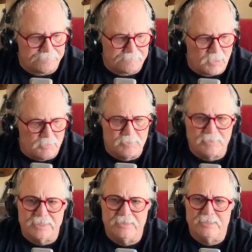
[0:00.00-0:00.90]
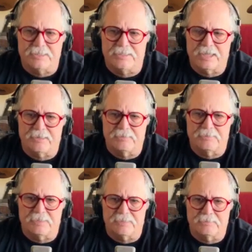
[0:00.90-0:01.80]
was really good. It sounded
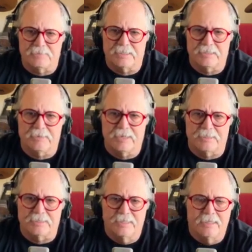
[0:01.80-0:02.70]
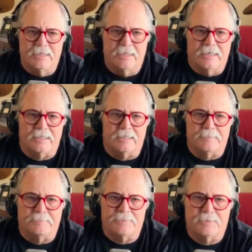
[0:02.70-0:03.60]
really, really great.
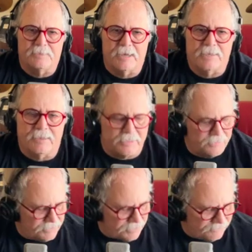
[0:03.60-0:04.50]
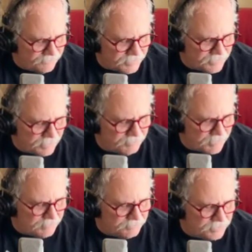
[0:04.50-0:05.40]
So I think for the time being,
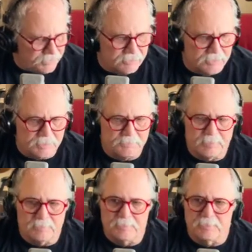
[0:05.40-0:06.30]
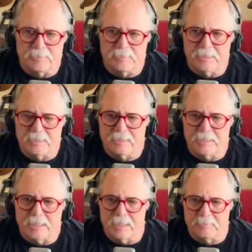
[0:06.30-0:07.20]
I'm just going to experiment with the
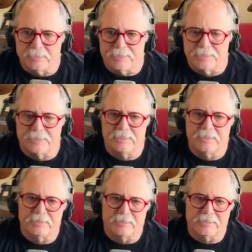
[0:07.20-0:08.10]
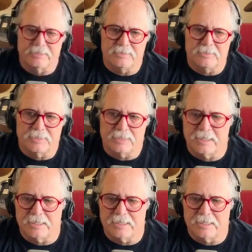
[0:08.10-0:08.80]
element that's in there and get used to kind of